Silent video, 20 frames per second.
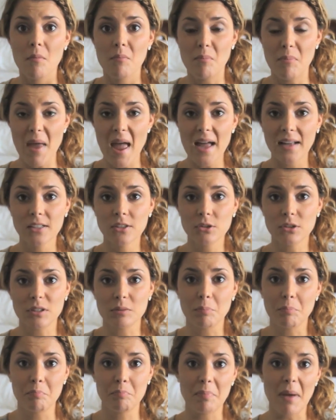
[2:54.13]
bad news
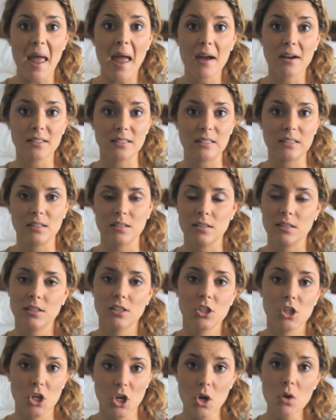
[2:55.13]
bears, and
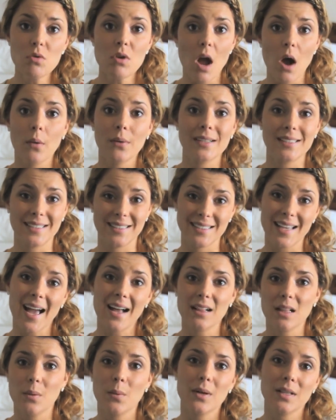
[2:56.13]
you know
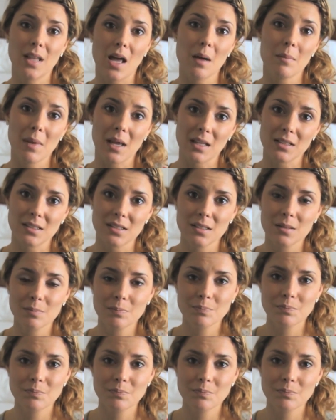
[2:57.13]
exactly what that means.